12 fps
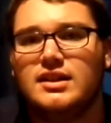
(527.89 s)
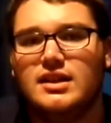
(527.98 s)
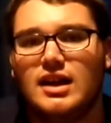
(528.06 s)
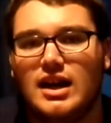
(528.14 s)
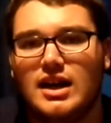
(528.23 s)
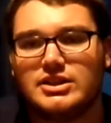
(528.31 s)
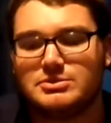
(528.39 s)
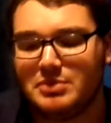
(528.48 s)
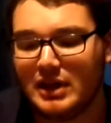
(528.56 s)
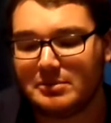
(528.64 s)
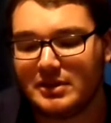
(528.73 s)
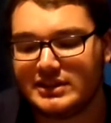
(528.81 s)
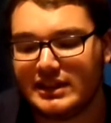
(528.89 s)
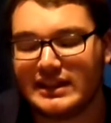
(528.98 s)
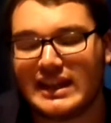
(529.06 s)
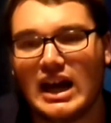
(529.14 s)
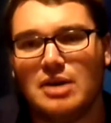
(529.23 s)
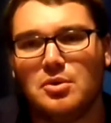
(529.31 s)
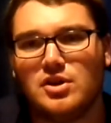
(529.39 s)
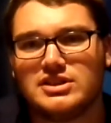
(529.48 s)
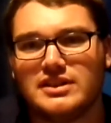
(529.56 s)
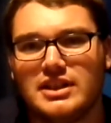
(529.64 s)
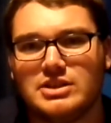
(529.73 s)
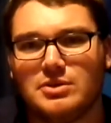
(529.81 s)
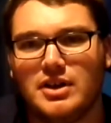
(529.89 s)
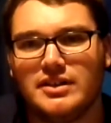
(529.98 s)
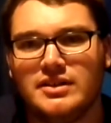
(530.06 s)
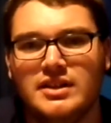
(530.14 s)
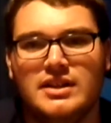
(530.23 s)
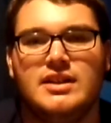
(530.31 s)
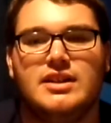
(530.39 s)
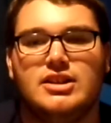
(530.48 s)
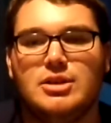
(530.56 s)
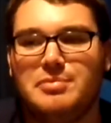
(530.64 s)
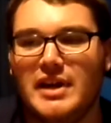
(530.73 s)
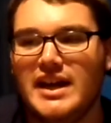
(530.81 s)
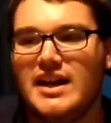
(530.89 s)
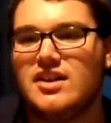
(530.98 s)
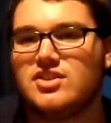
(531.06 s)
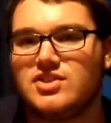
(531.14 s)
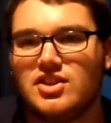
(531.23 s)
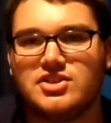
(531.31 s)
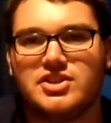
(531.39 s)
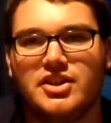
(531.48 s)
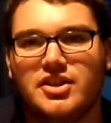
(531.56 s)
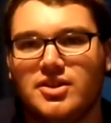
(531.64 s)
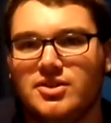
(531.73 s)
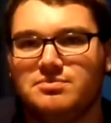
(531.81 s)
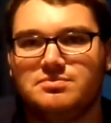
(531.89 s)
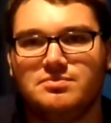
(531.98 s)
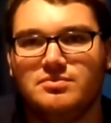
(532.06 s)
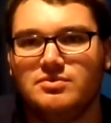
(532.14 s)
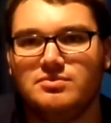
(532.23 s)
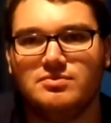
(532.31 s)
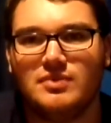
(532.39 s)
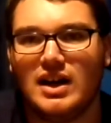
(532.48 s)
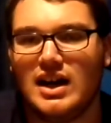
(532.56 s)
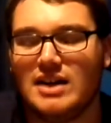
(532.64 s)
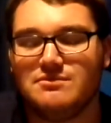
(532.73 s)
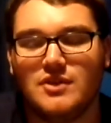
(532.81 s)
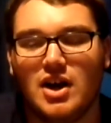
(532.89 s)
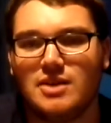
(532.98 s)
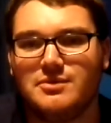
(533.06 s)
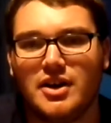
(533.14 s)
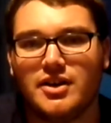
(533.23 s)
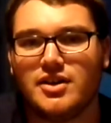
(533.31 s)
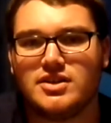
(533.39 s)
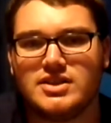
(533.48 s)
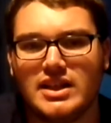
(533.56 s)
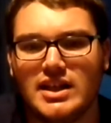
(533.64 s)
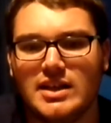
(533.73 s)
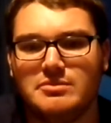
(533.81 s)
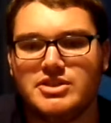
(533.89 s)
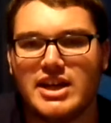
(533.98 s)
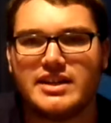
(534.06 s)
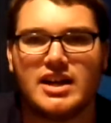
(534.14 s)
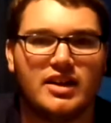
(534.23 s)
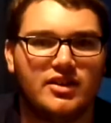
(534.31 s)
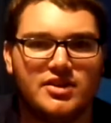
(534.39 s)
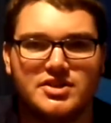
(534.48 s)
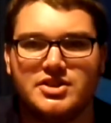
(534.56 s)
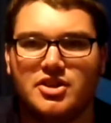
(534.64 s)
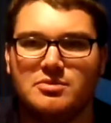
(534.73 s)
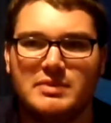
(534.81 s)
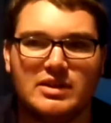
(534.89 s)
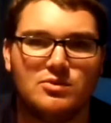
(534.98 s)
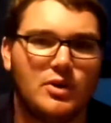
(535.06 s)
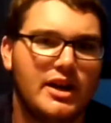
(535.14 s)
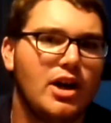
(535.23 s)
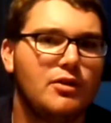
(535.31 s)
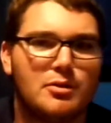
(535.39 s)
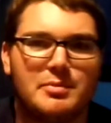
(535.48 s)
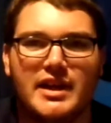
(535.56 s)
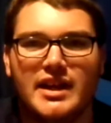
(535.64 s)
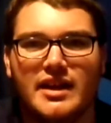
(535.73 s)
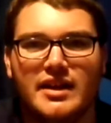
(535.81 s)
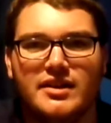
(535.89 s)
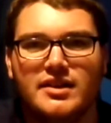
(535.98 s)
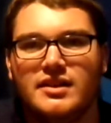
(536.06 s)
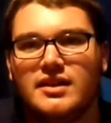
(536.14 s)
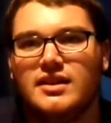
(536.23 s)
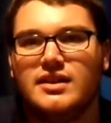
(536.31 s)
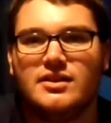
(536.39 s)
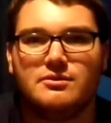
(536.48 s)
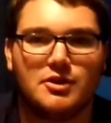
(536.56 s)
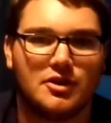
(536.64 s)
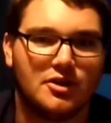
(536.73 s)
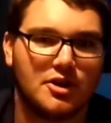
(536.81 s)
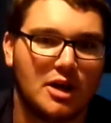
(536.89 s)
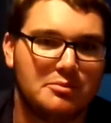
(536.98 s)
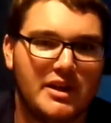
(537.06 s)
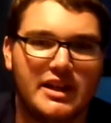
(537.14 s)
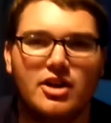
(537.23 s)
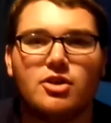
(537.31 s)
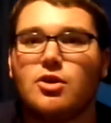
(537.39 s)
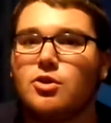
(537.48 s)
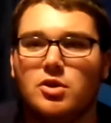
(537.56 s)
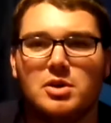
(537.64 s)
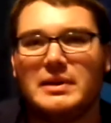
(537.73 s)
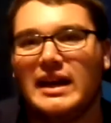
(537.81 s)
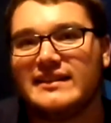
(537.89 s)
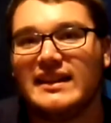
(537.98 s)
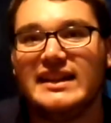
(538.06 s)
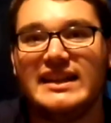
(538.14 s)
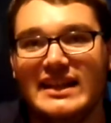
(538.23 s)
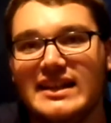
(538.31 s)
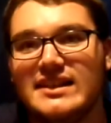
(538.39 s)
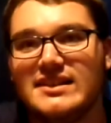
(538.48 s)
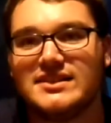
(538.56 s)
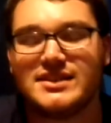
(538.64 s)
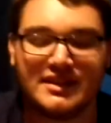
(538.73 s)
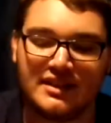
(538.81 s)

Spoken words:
But I'm going to take the Cowboys in this one. The Bears, they're still not a very good team. Jay Cutler's still being way overpaid for a mediocre quarterback that he is.